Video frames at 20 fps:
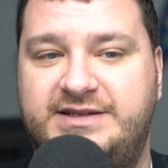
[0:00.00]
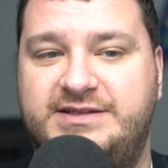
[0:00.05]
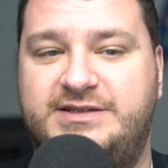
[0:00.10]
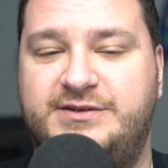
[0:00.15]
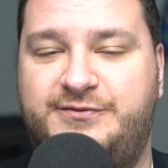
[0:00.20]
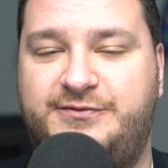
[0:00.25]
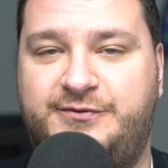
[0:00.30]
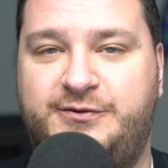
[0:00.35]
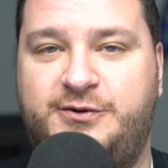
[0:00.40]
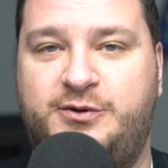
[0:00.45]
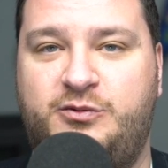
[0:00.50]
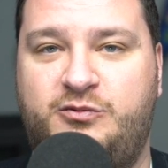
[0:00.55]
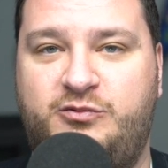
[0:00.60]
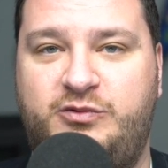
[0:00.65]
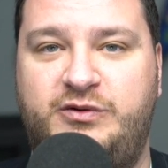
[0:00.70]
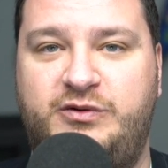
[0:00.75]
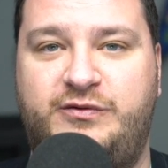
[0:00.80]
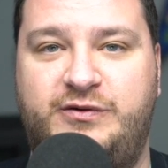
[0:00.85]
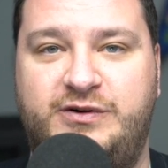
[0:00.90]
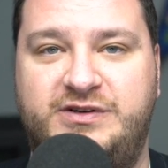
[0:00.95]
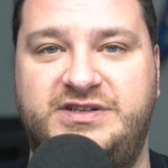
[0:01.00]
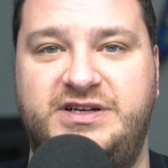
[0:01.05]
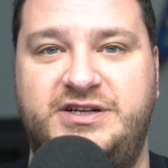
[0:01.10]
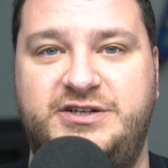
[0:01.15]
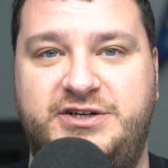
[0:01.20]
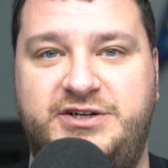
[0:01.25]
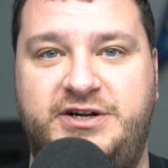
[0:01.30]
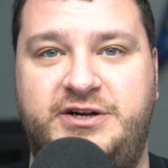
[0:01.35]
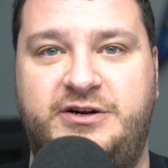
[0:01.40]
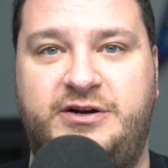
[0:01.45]
It's a full reverse
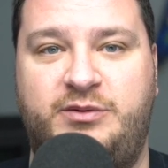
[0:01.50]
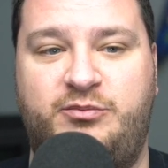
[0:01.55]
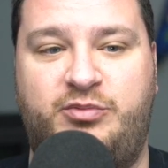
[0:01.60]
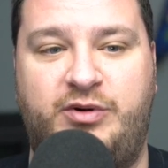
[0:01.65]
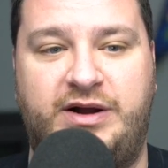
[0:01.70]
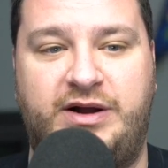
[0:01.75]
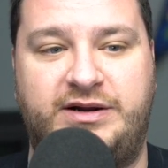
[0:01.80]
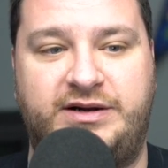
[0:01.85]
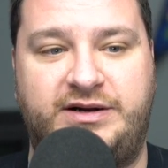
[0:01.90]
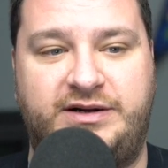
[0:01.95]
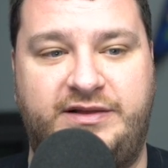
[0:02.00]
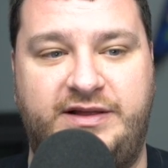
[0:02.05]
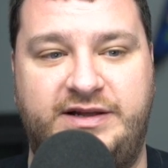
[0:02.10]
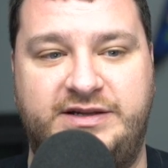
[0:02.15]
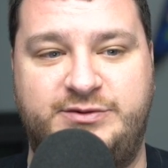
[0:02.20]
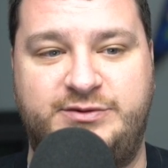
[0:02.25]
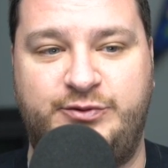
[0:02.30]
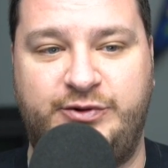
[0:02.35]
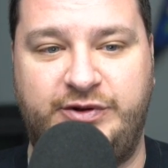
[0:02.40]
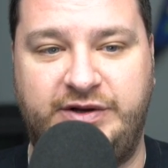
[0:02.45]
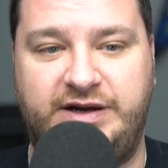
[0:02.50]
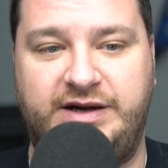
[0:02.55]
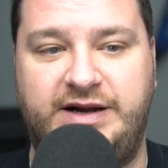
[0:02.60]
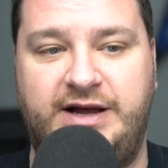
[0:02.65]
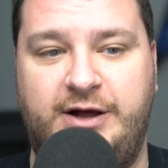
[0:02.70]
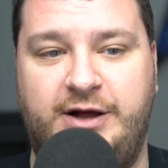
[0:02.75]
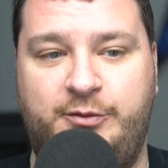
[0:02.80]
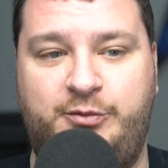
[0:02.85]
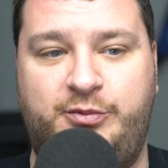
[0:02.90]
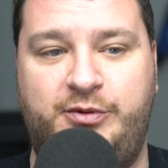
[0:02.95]
engineering product that's really going to
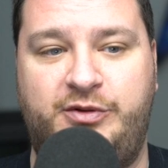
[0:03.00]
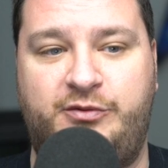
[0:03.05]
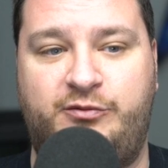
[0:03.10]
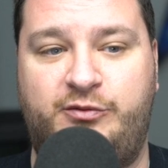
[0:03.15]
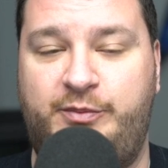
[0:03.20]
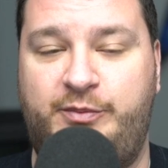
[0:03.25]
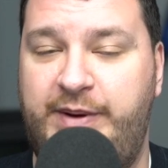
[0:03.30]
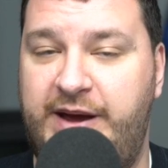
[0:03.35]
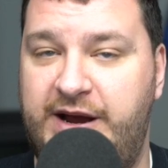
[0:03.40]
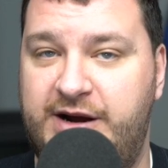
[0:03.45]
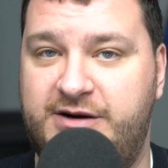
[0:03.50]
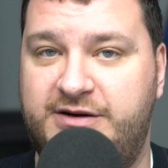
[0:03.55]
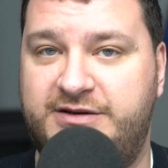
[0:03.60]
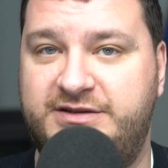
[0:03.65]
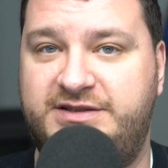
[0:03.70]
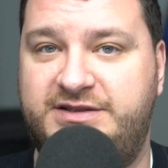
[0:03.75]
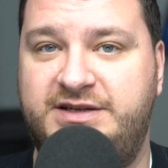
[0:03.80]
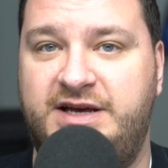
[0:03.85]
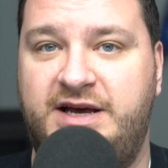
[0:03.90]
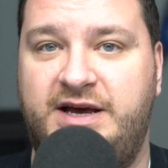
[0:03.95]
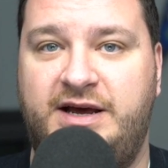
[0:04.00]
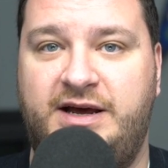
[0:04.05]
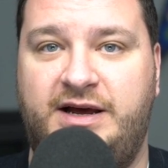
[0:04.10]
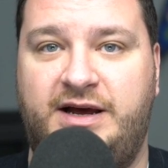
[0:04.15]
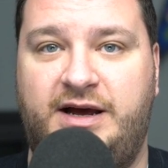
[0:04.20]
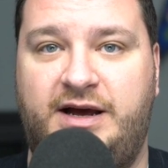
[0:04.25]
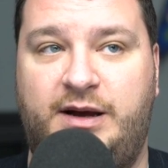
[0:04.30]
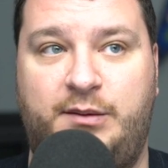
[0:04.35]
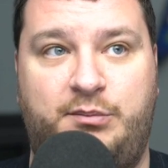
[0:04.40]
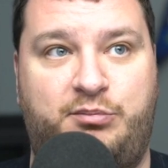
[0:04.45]
help with repairs,
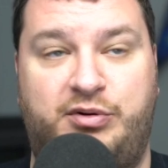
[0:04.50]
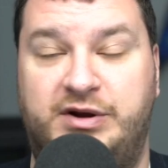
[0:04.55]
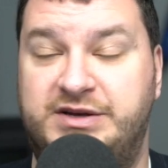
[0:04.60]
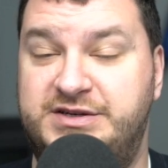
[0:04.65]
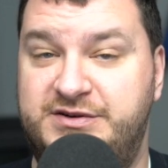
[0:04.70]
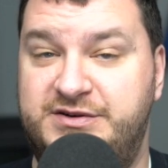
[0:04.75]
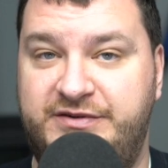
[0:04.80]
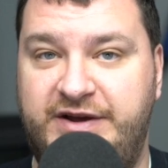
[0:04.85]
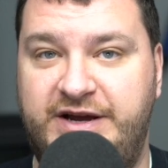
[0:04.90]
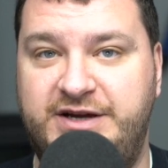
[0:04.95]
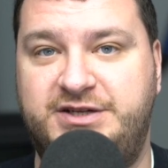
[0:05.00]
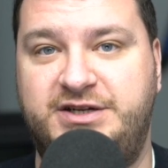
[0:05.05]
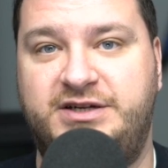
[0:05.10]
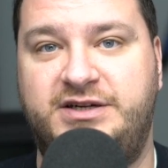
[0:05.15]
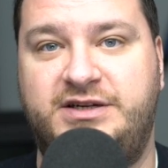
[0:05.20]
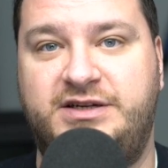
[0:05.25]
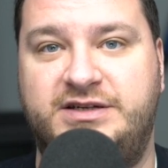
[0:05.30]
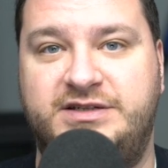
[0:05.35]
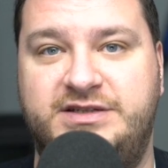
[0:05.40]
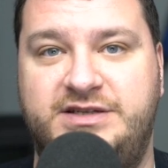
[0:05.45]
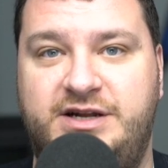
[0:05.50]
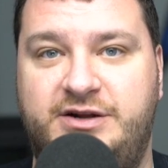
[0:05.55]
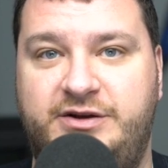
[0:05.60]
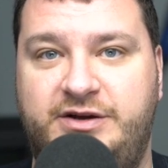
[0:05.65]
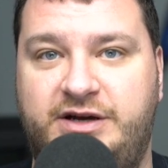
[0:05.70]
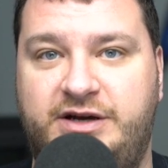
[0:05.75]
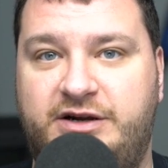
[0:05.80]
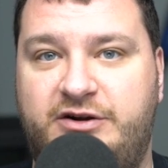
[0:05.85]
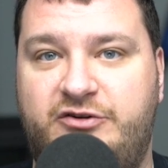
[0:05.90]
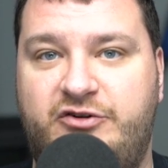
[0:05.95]
preservation, because, you know,
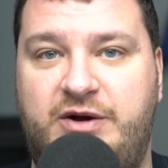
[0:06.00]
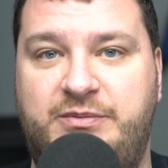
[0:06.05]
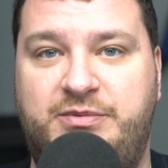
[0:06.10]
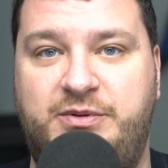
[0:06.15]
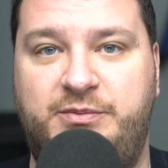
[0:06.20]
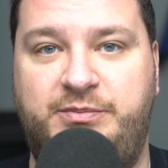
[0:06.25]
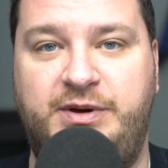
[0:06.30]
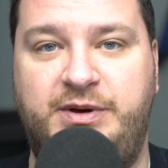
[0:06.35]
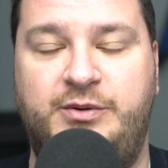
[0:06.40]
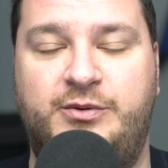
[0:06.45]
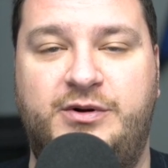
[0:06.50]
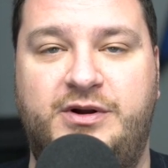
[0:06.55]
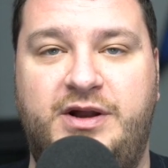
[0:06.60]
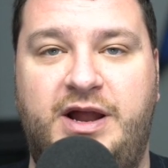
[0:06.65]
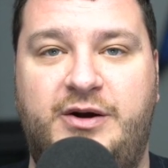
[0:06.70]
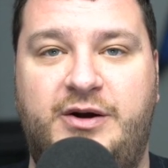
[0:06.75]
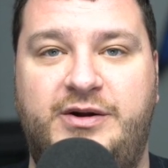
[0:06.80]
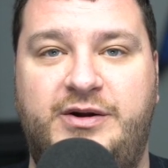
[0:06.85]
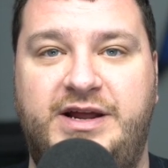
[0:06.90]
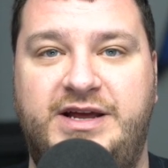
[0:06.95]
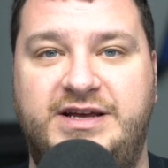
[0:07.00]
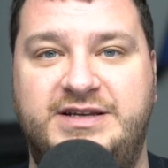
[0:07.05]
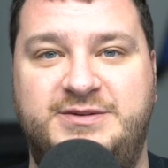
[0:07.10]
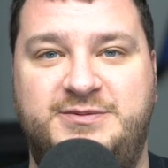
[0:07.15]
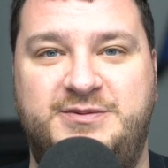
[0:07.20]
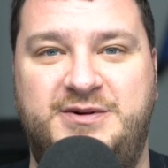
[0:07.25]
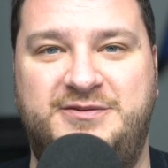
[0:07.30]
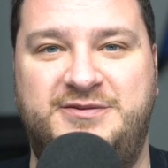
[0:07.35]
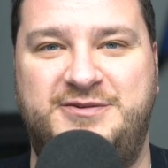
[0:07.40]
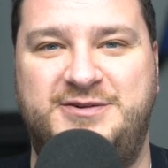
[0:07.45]
you got to drop the P word nowadays
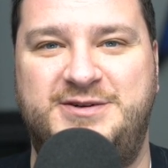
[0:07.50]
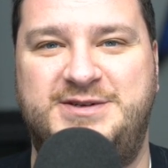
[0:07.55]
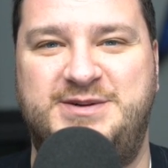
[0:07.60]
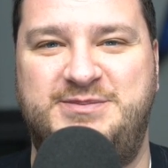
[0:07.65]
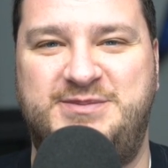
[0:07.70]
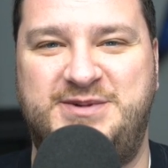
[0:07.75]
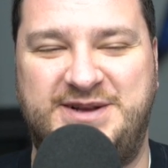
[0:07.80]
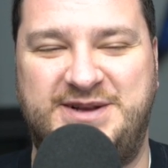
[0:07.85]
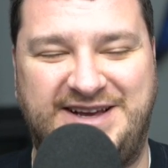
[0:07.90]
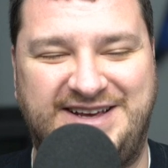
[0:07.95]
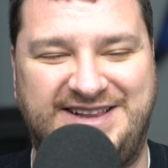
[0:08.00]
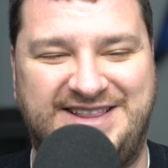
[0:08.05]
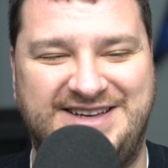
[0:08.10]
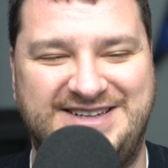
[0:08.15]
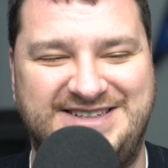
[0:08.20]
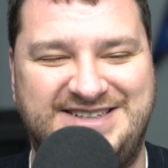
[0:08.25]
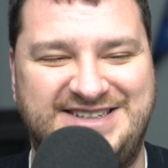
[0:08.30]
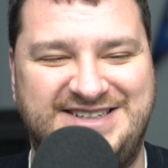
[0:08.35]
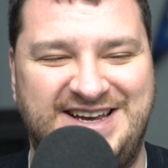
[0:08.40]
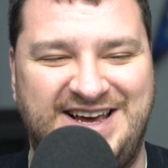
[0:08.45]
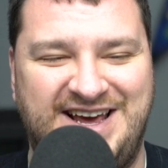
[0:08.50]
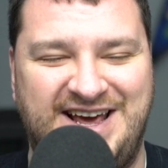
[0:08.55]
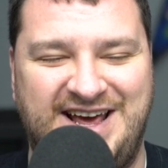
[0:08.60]
whenever there's something like this.